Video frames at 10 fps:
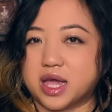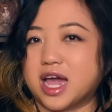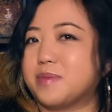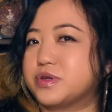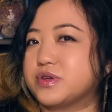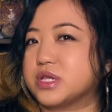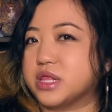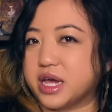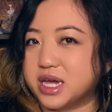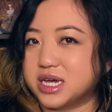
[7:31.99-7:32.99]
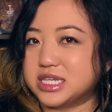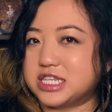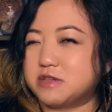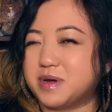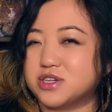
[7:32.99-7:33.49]
captures light,
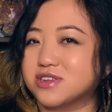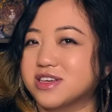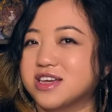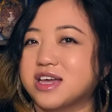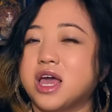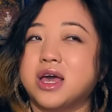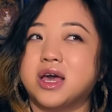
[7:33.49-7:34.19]
especially